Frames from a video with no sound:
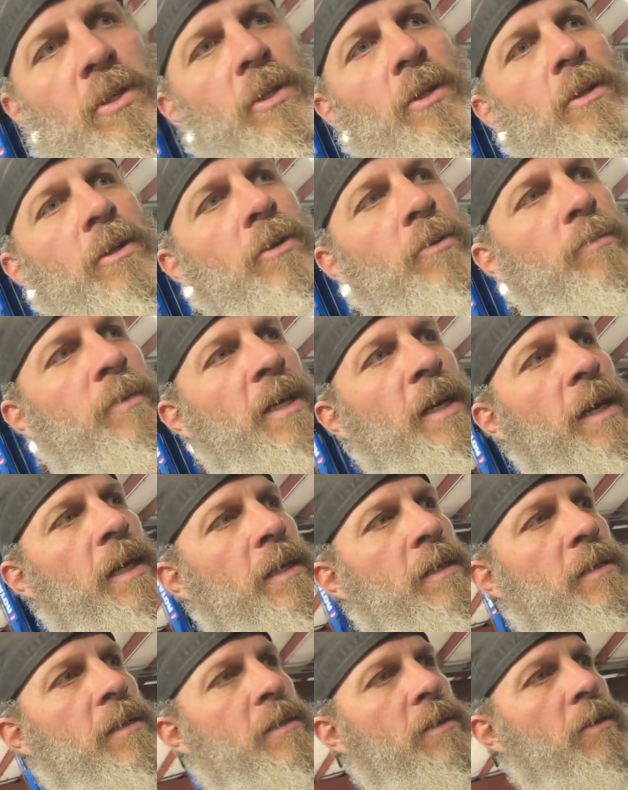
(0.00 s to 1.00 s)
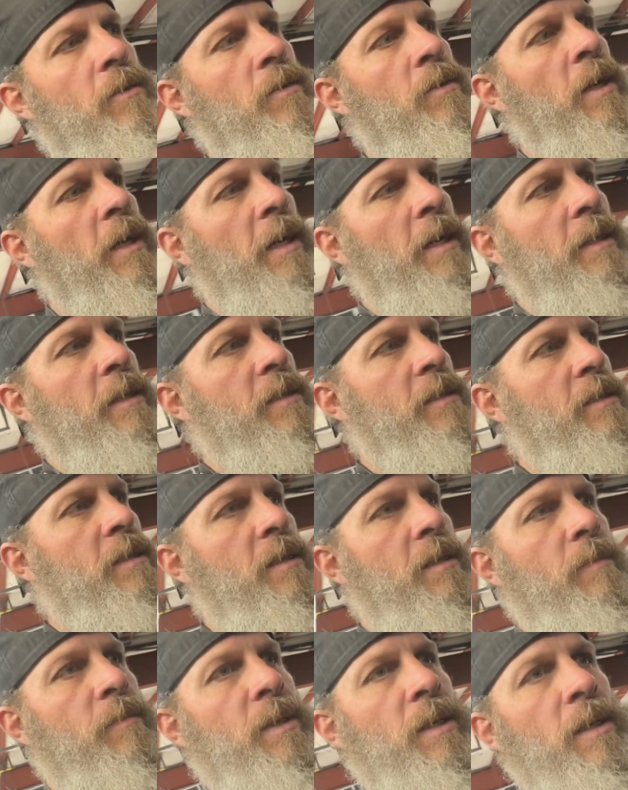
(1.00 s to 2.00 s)
Lube Techs. So this is
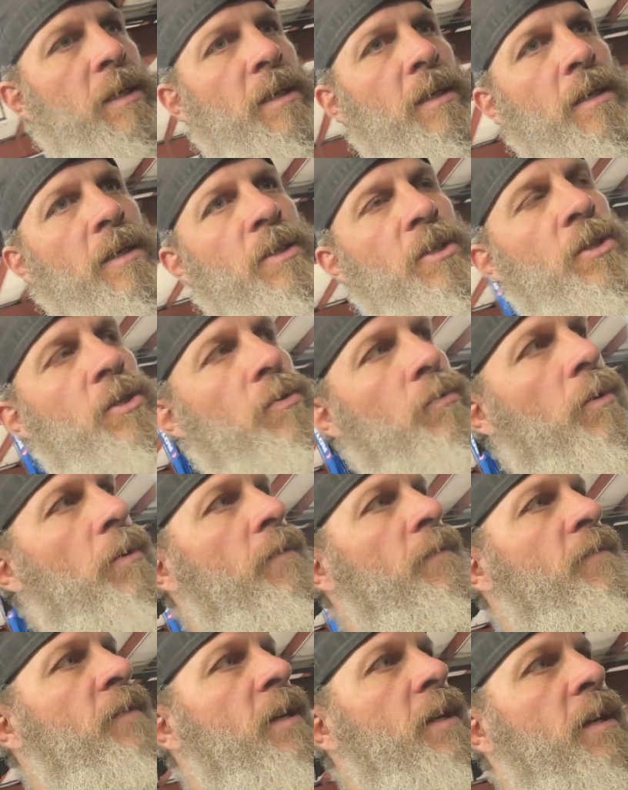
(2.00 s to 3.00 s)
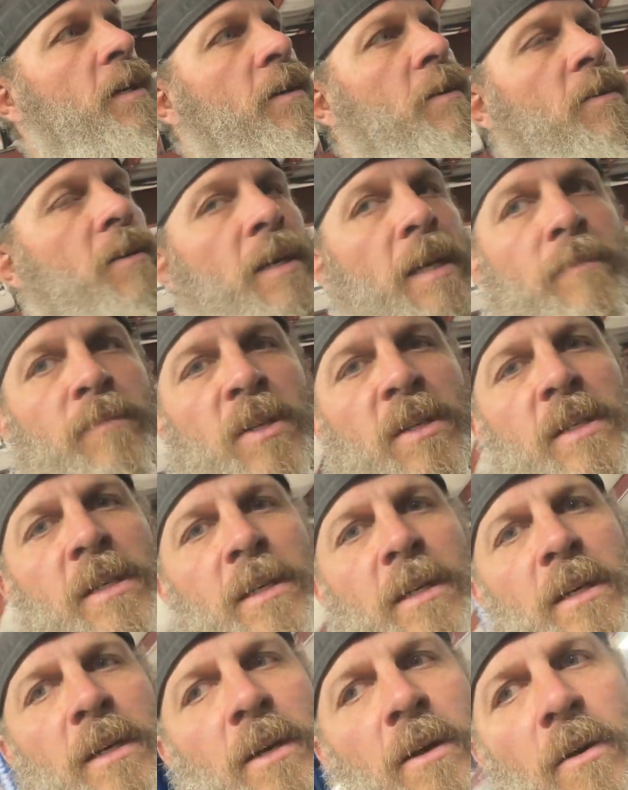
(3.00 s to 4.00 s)
going to be a short video, and I'm just
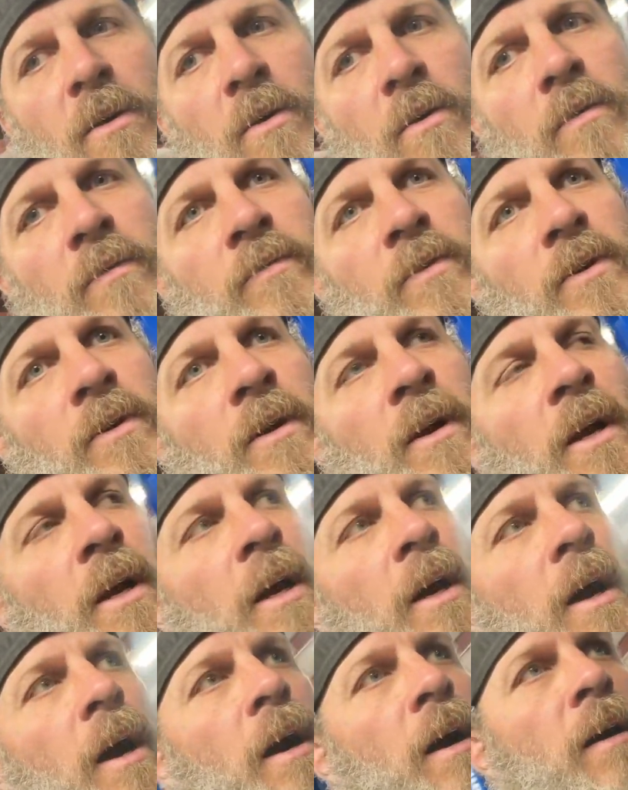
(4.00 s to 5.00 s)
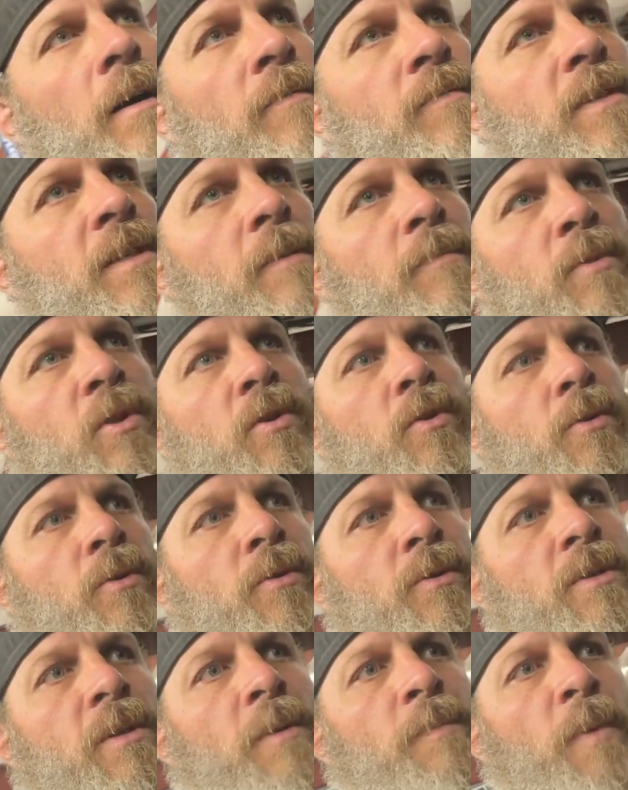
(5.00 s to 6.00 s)
going to go over some
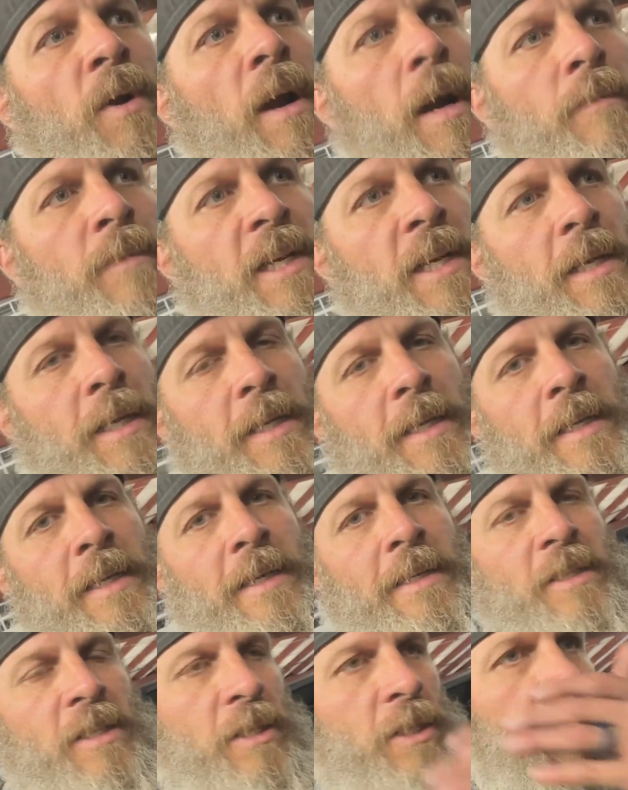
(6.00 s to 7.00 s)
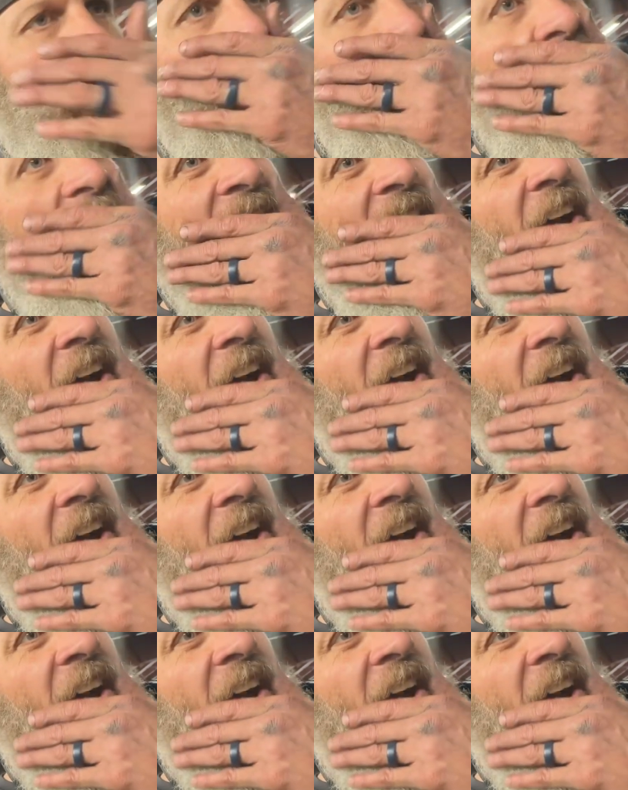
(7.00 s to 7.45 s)
tools you're probably going to need starting